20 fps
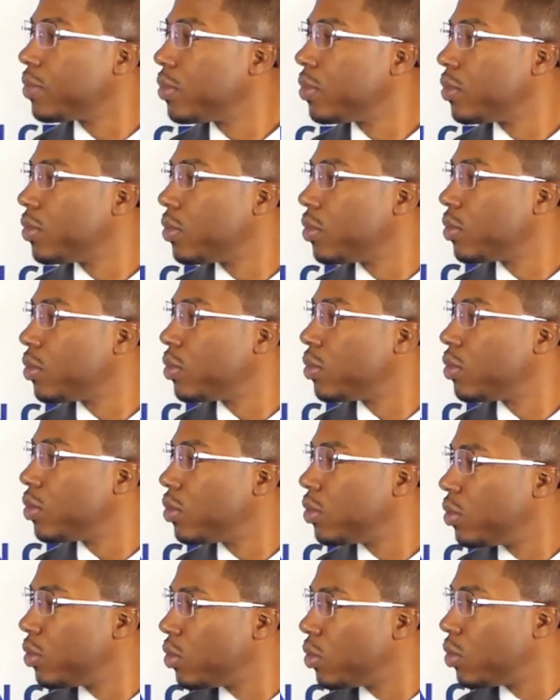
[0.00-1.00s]

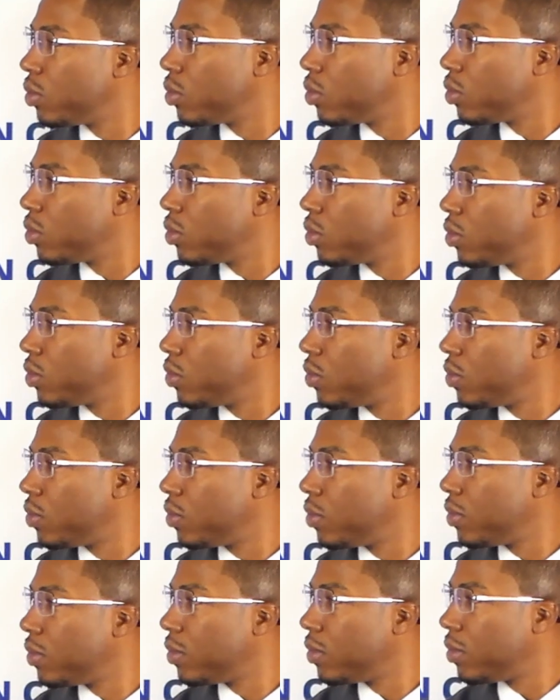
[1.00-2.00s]

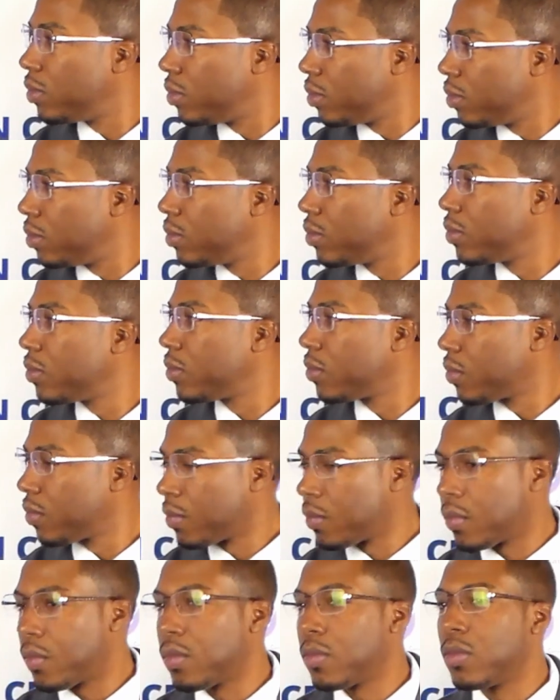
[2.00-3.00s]

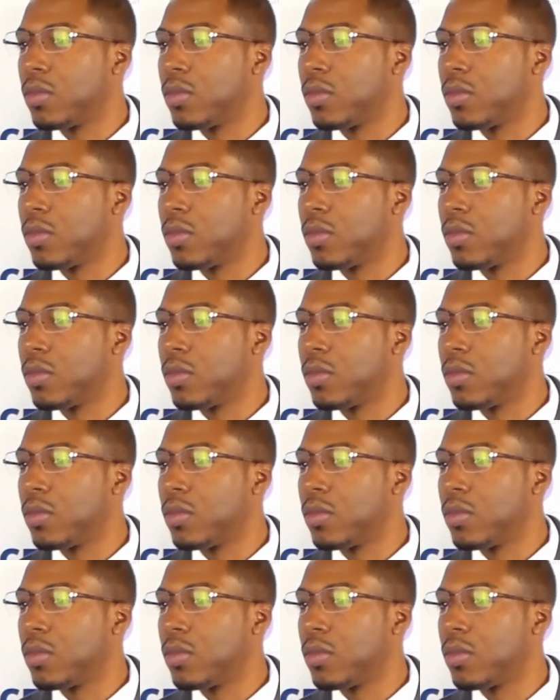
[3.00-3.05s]
(silent)